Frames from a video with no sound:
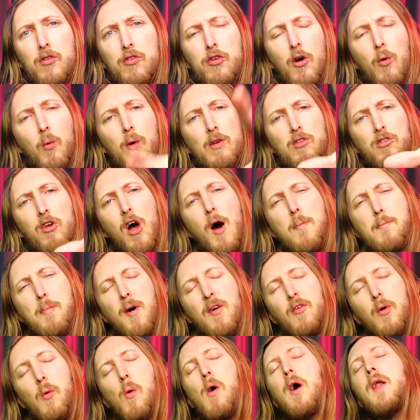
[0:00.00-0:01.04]
so what's up
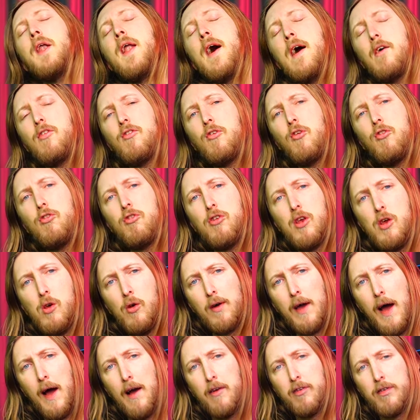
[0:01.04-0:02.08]
everyone? Nice to see
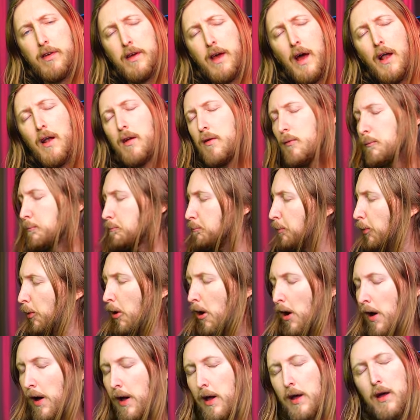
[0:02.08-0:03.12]
you guys again.
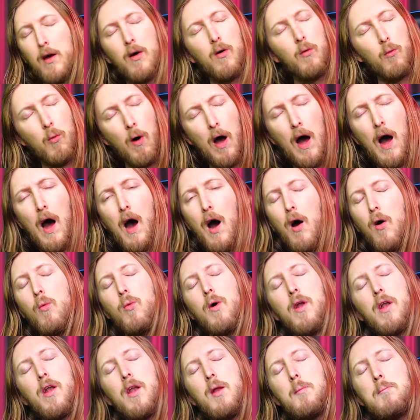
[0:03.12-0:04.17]
Boy, wow,
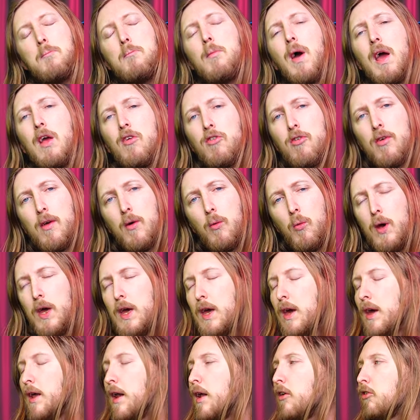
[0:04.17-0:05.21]
what an amazing
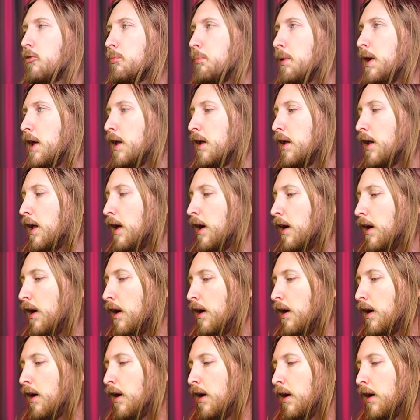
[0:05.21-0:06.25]
week it has been.
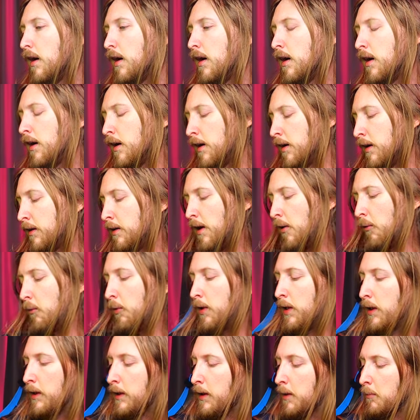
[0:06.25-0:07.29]
Uh, not
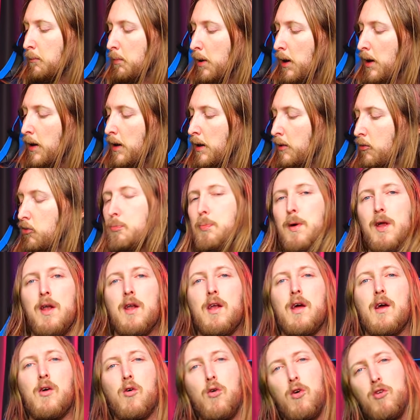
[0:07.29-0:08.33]
really, but it's
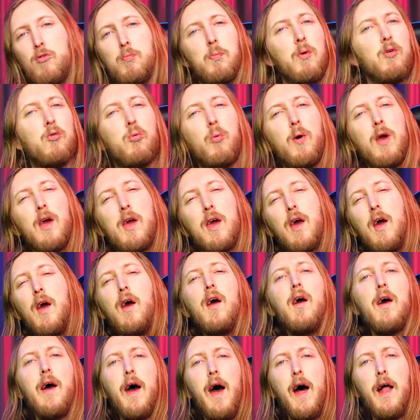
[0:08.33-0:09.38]
been a Christmas week.
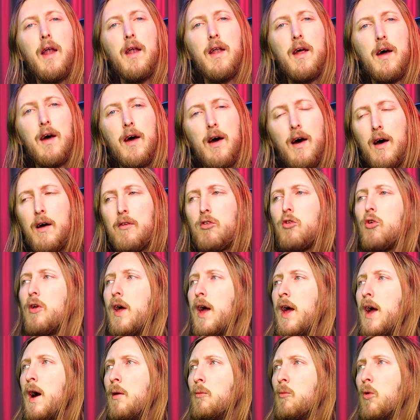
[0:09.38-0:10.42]
And uh,
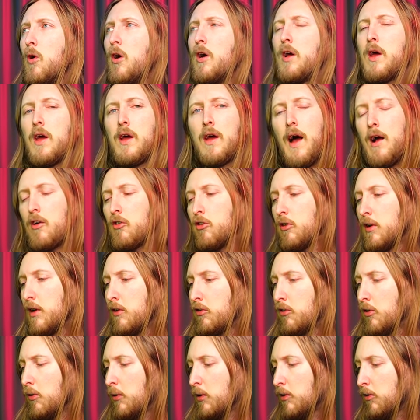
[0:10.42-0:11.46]
today I'm working
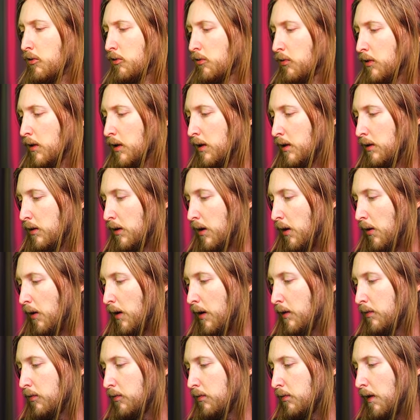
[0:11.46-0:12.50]
actually, so it's uh, you
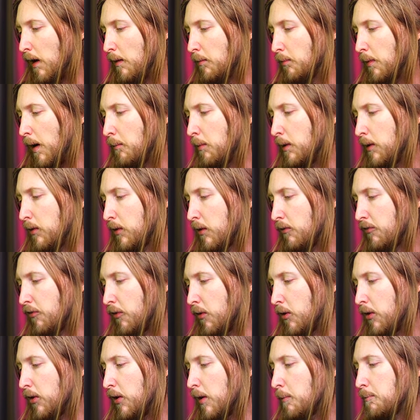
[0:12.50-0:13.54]
know it's, I, have been looking
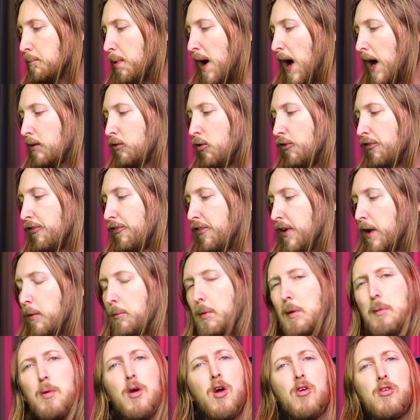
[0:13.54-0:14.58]
forward to get back to
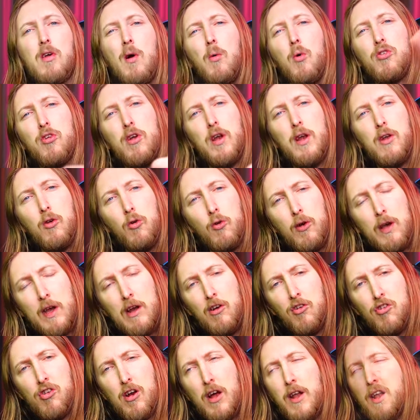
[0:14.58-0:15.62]
filming because I was in
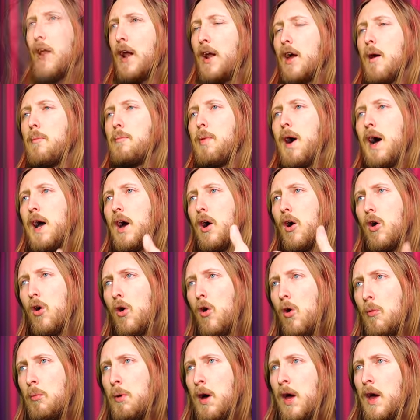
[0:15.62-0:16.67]
Indonesia, then I got back
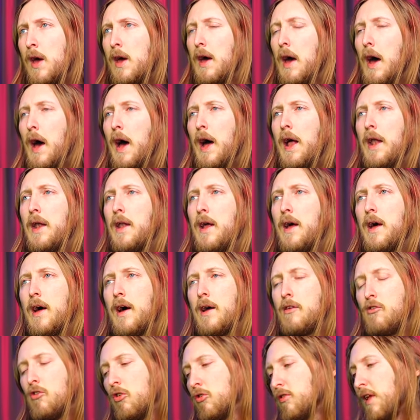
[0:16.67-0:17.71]
home, and uh,
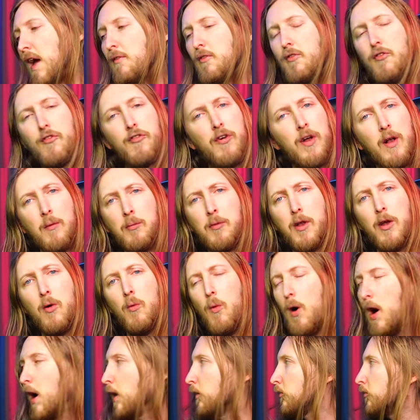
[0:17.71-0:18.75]
I just haven't filmed in a
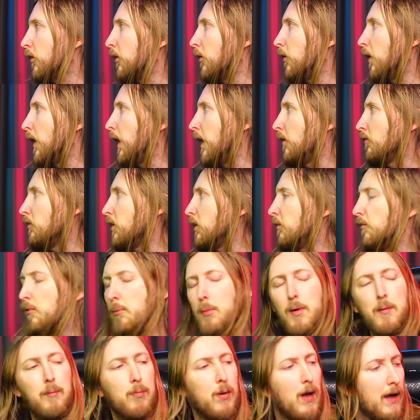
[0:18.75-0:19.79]
while, so I haven't
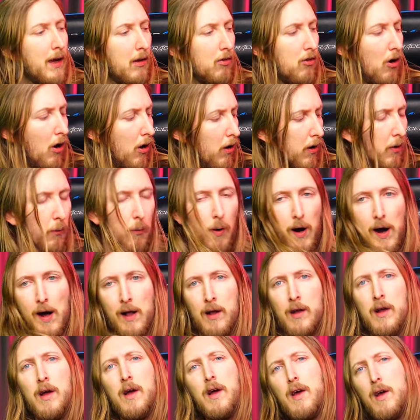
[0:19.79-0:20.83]
even played guitar in a
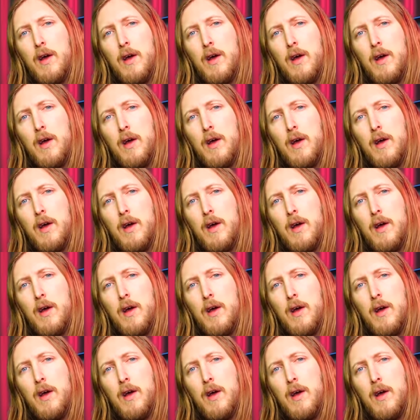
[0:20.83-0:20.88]
while.